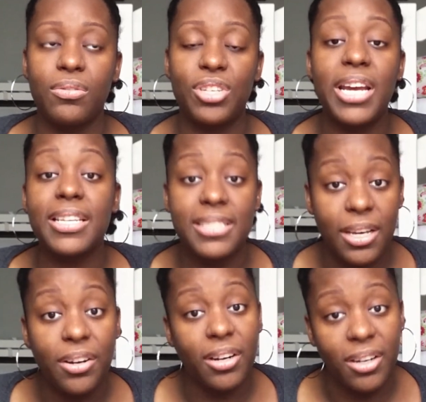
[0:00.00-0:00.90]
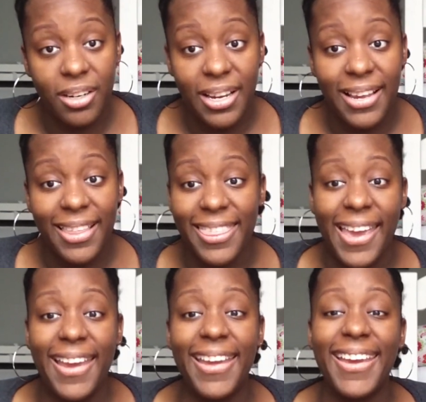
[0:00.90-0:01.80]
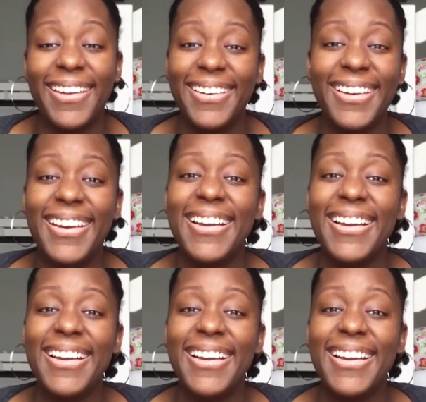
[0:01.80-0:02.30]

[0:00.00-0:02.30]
trying to tell her that